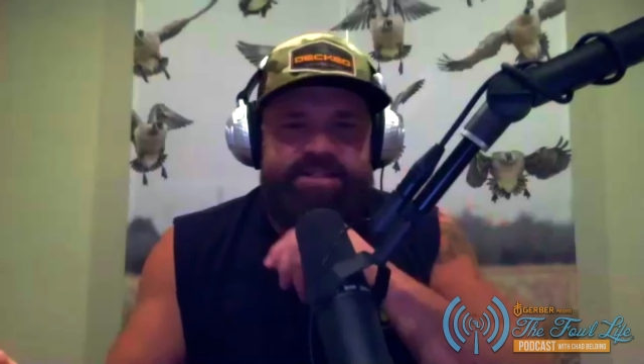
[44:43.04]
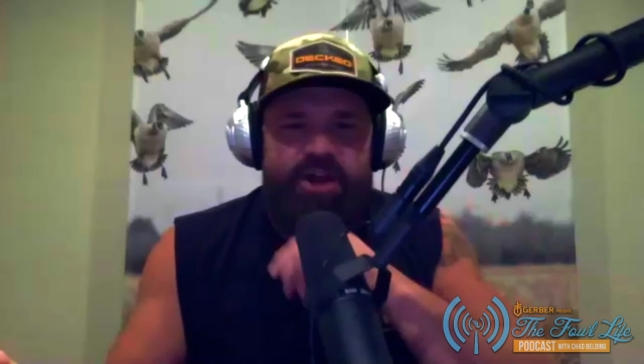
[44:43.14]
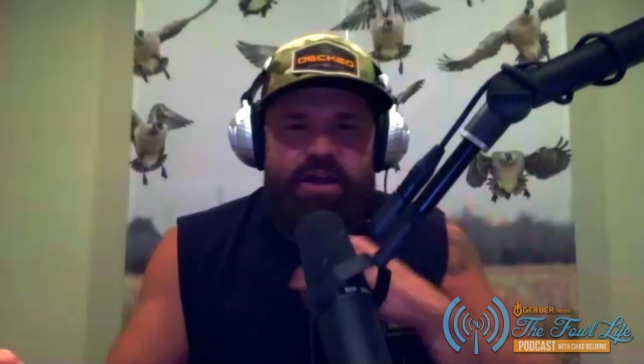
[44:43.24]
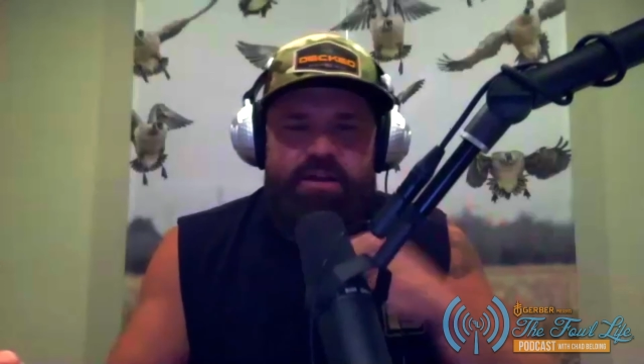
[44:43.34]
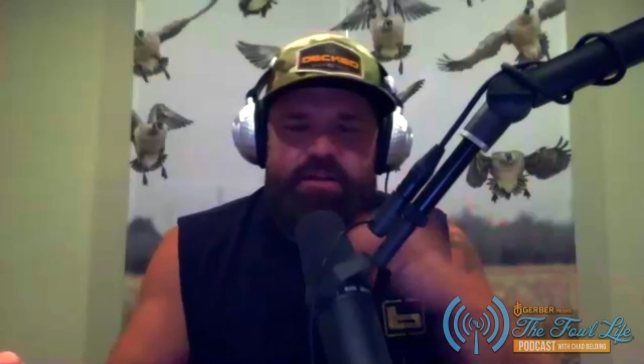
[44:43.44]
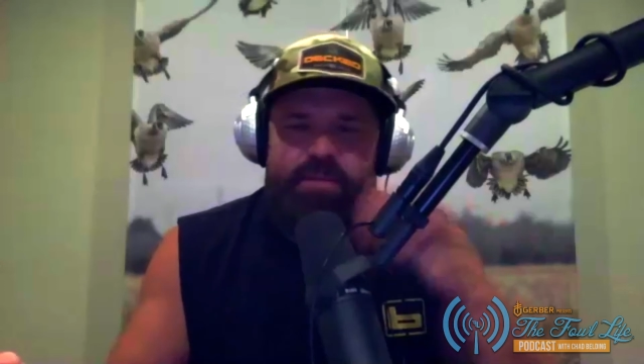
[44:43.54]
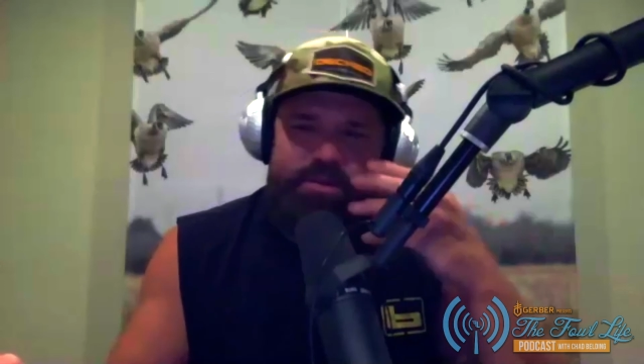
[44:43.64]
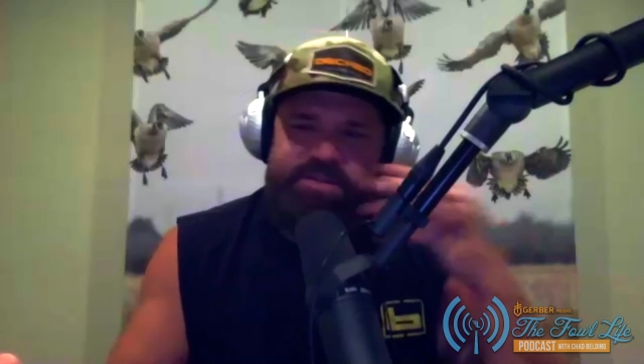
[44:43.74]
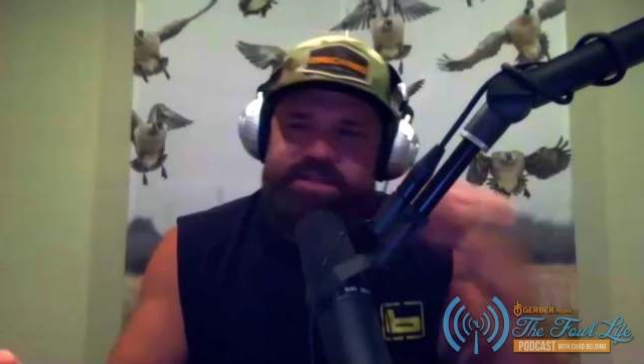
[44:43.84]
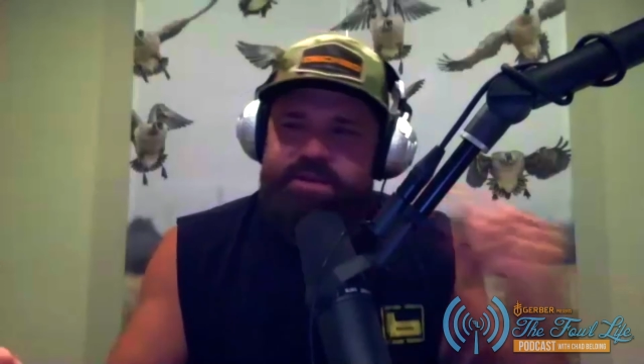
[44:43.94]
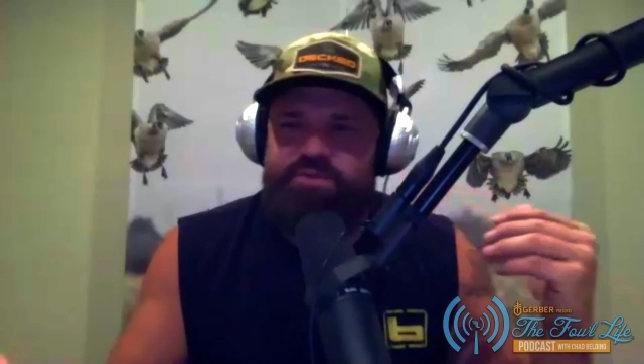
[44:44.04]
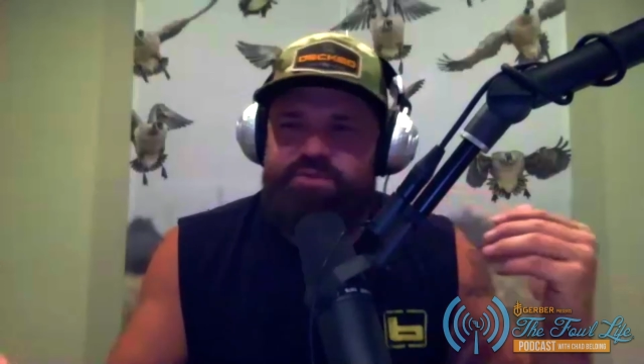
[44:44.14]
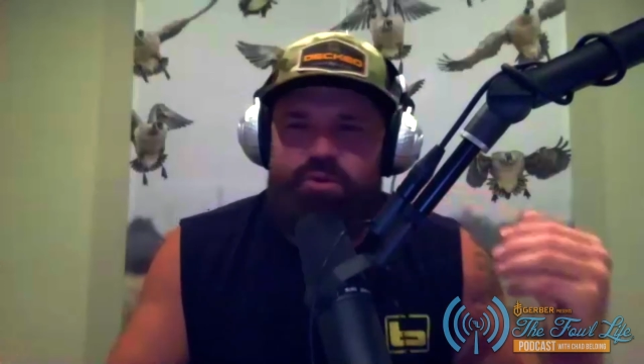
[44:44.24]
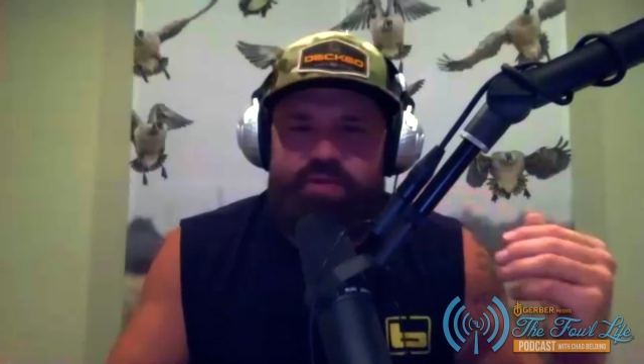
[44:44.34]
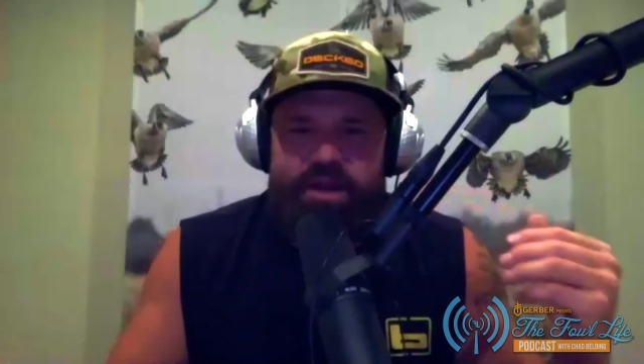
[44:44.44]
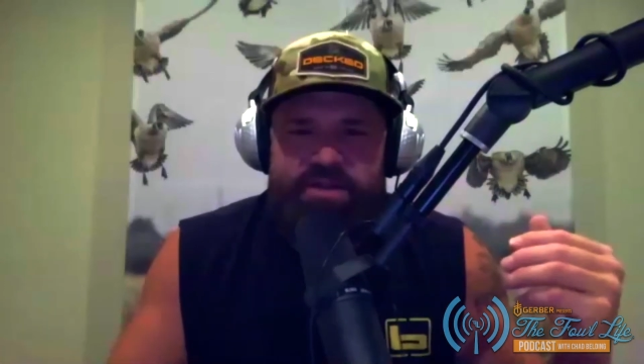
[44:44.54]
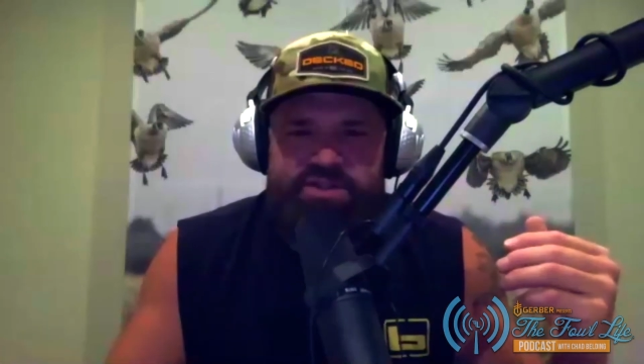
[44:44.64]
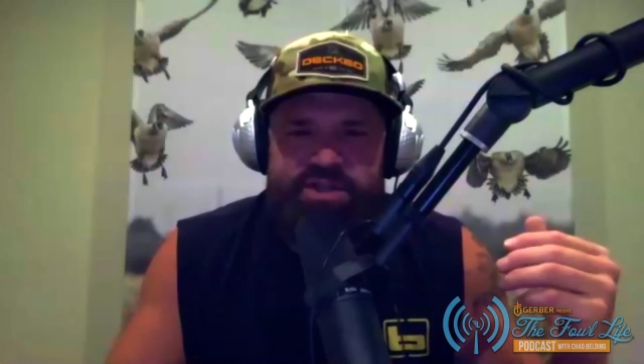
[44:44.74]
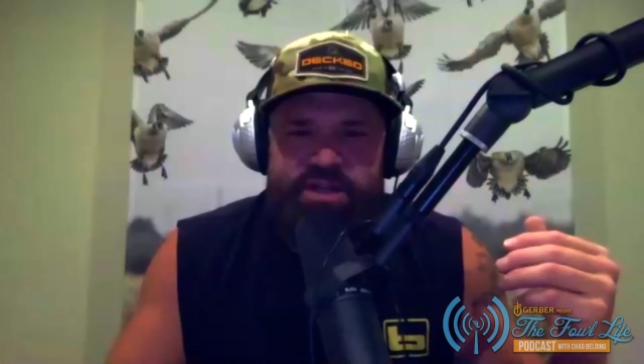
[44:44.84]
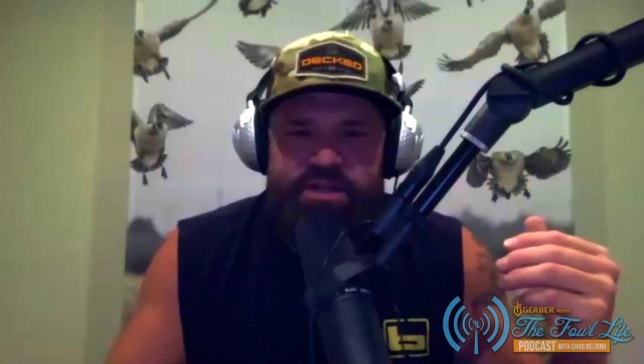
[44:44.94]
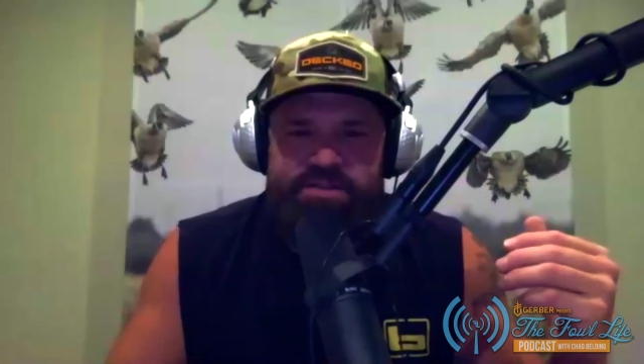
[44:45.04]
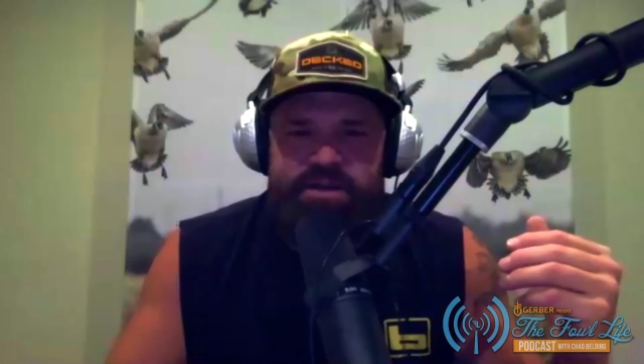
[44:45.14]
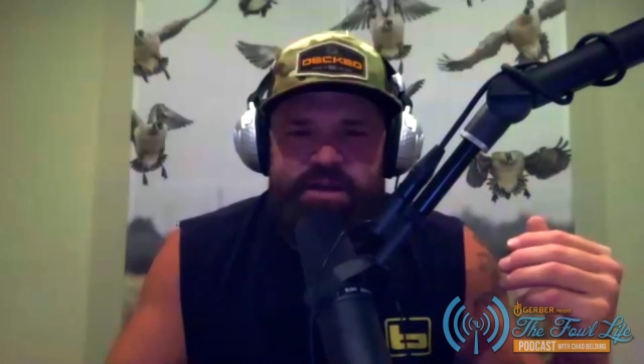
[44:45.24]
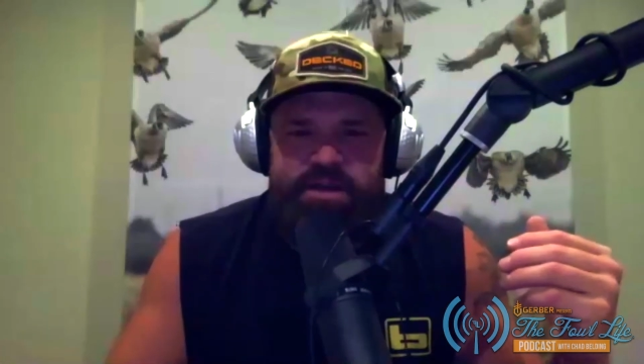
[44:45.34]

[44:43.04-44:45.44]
talking to me with tears rolling down his cheeks,